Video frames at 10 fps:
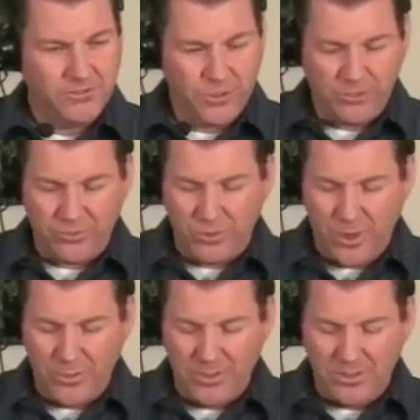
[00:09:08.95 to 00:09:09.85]
Freeze for a
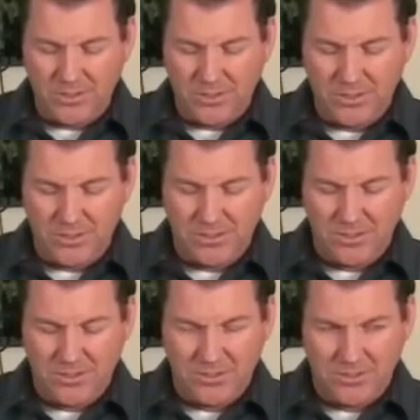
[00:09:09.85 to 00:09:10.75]
moment.
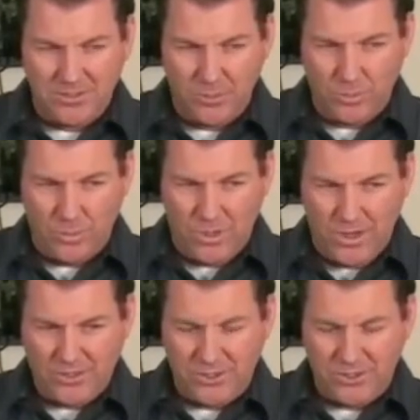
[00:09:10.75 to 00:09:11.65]

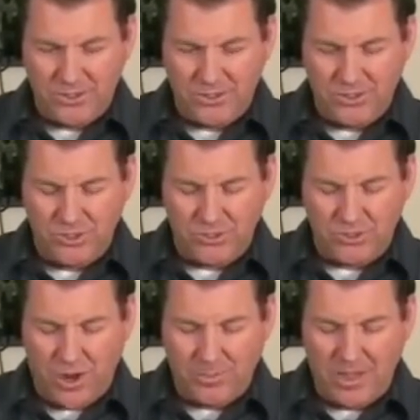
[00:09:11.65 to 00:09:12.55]
Watch. Just
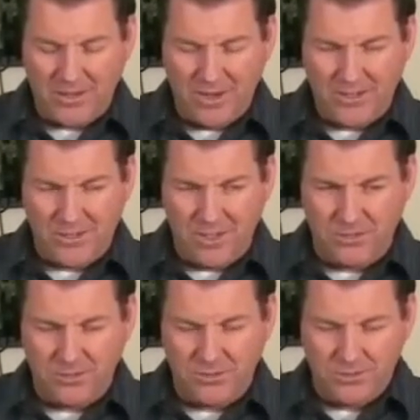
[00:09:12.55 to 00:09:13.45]
drop that grace note.